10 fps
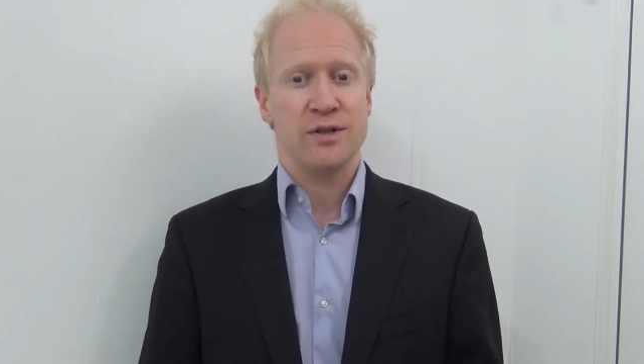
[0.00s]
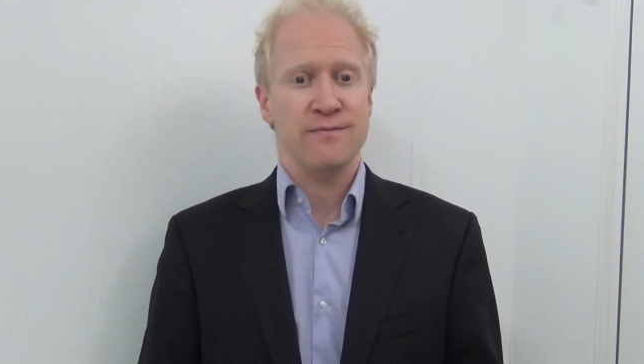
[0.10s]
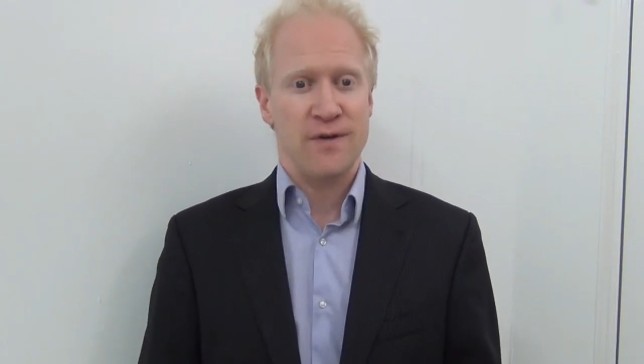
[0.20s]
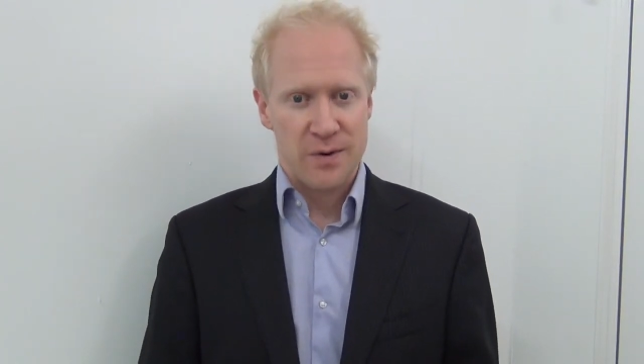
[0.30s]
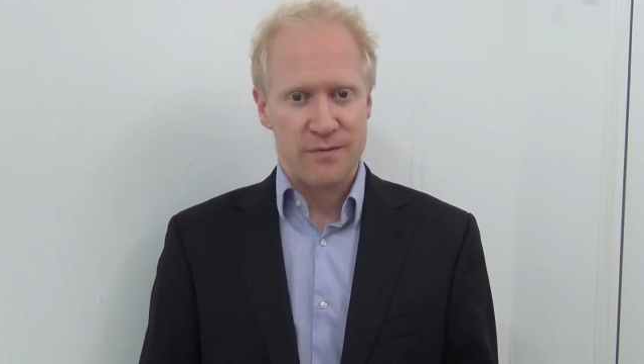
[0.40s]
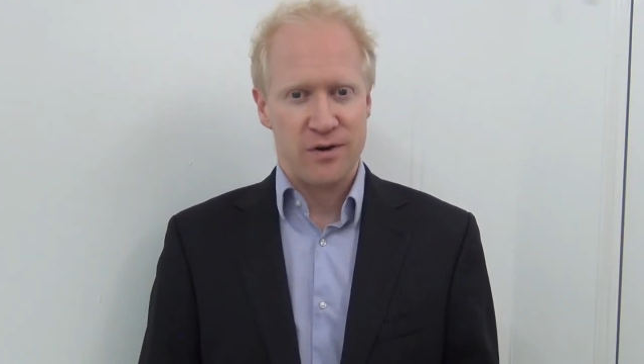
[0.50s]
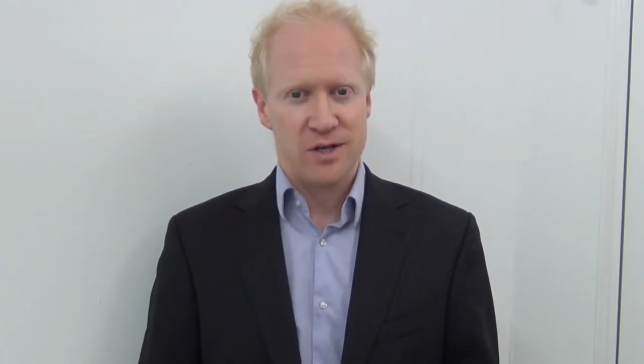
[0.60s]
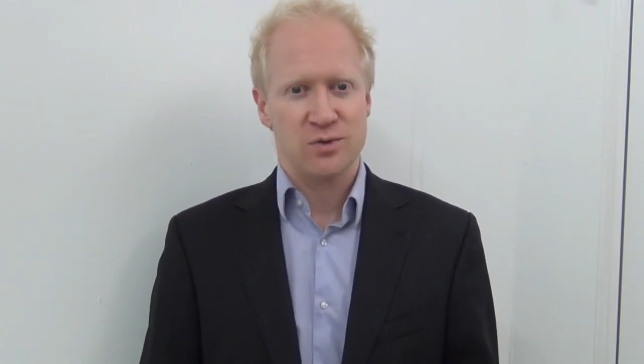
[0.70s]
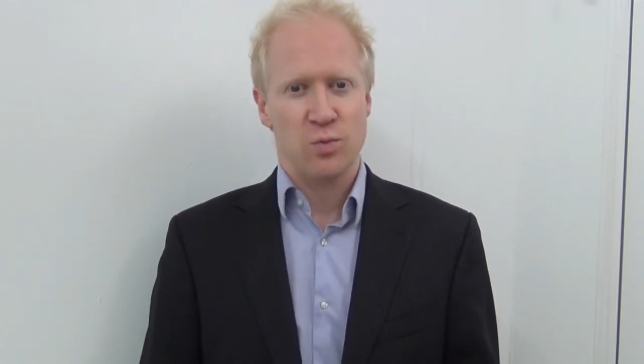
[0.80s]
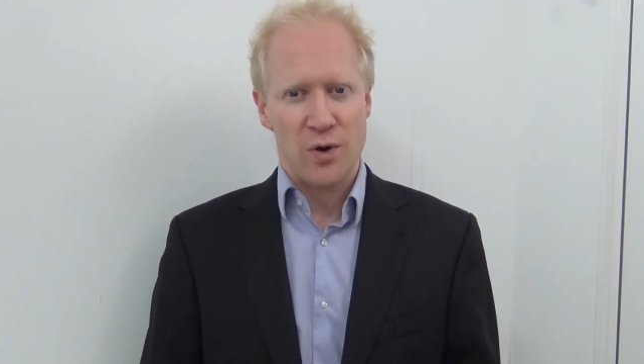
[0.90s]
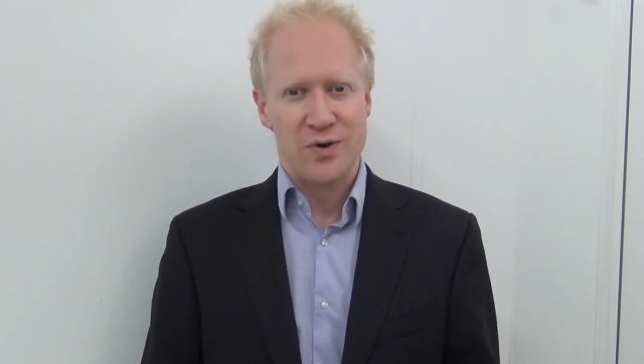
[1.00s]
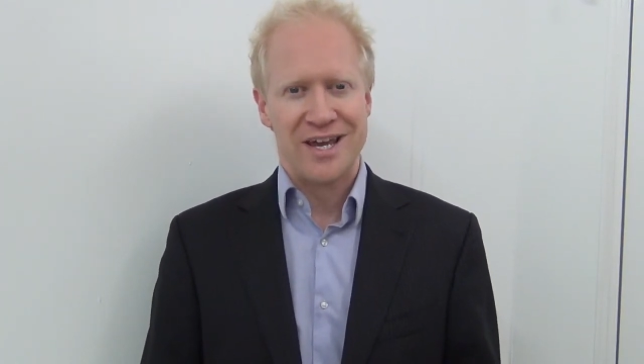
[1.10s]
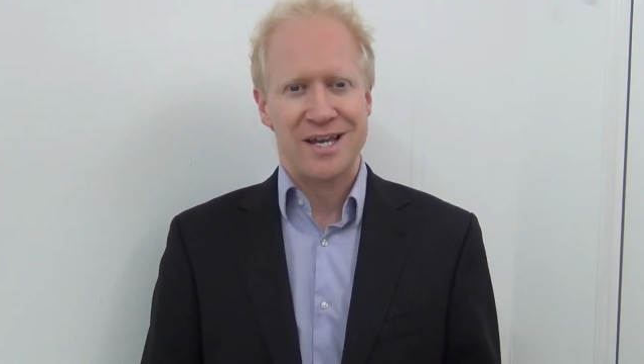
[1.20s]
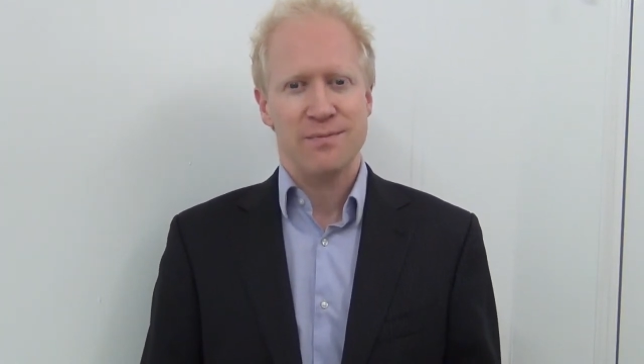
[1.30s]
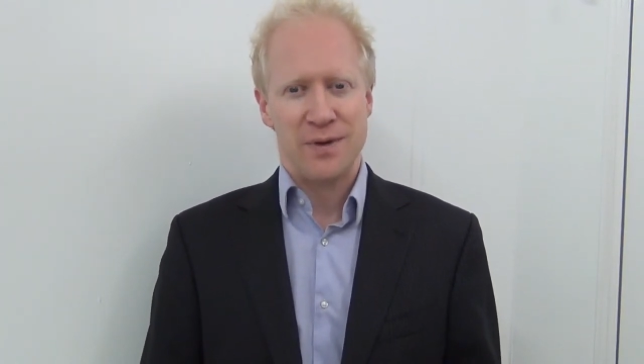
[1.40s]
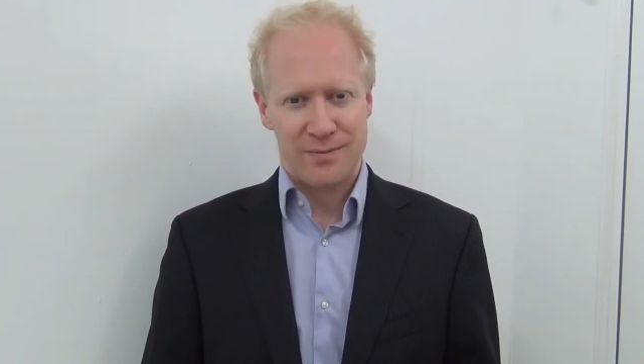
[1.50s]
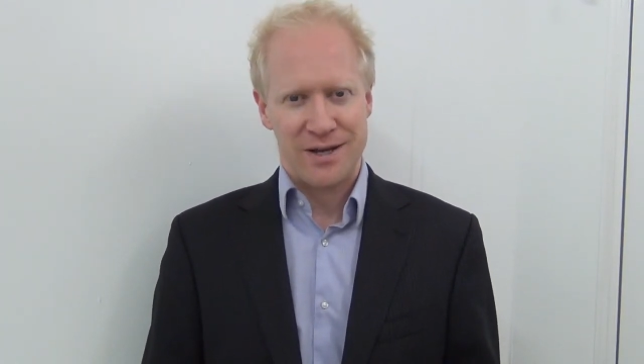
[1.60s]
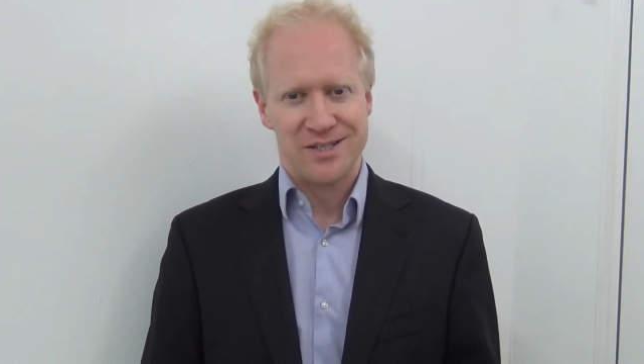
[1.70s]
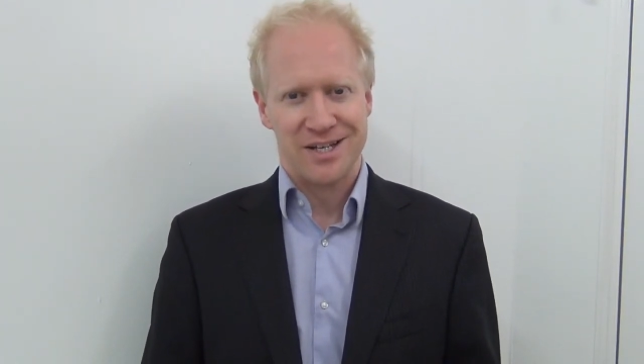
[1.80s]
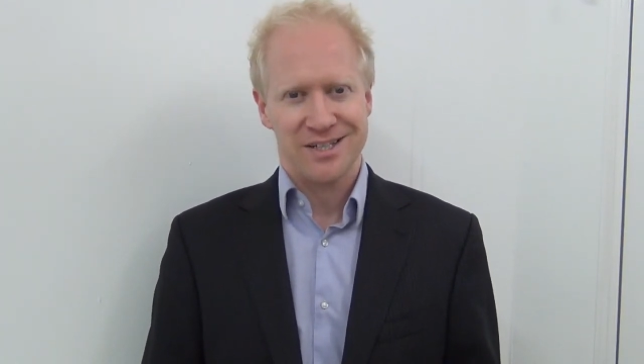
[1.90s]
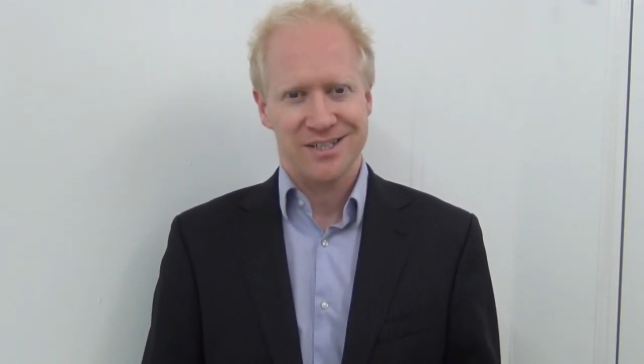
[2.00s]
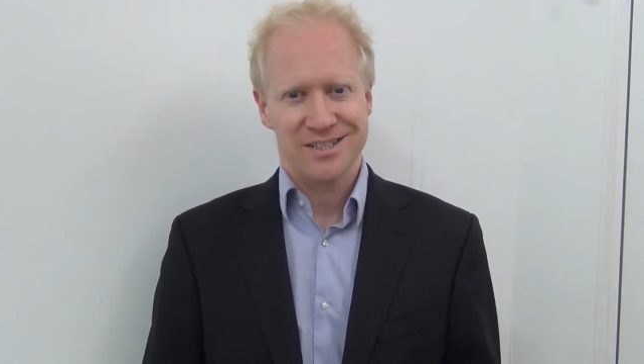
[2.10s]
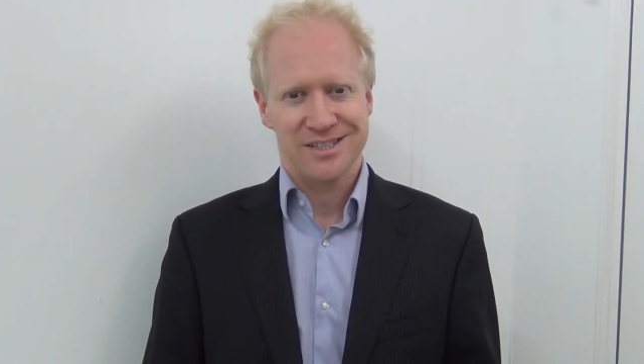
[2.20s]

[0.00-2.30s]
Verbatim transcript: at the very first Woking PIN meeting.